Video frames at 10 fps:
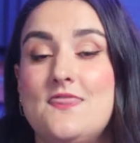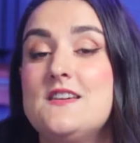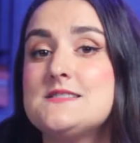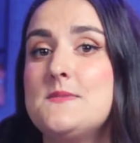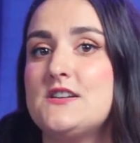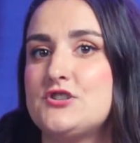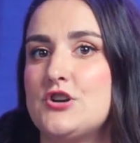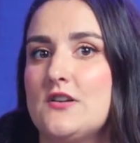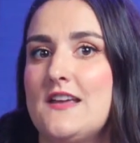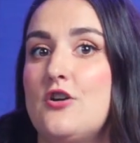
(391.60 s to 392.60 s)
This makes
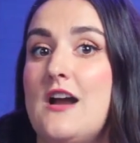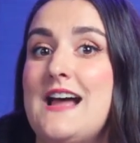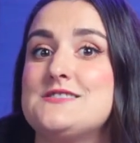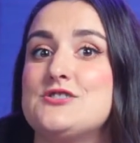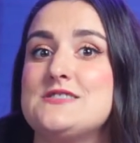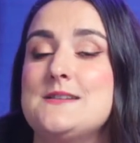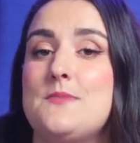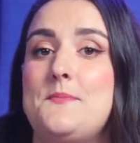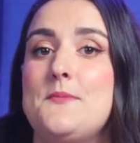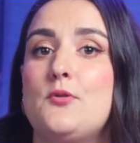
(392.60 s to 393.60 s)
sure that your ads are seen
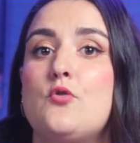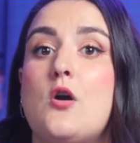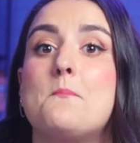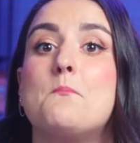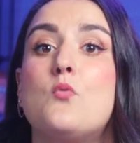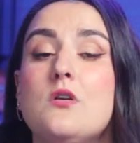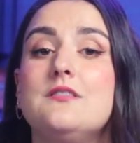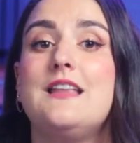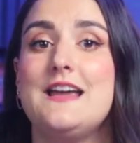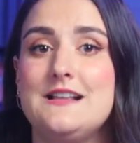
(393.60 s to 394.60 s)
by people who are more
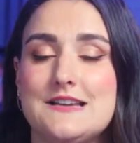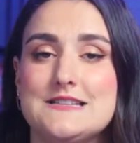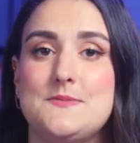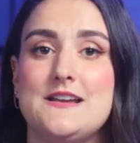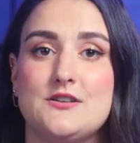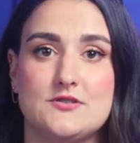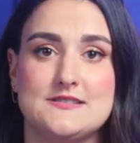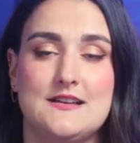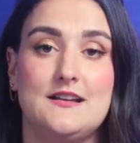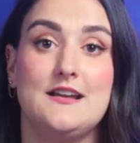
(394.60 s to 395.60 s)
likely to be
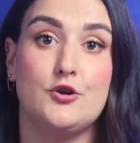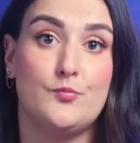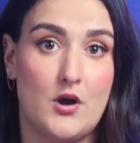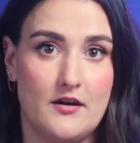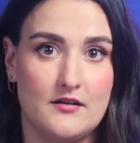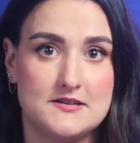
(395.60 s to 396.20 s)
interested in your product.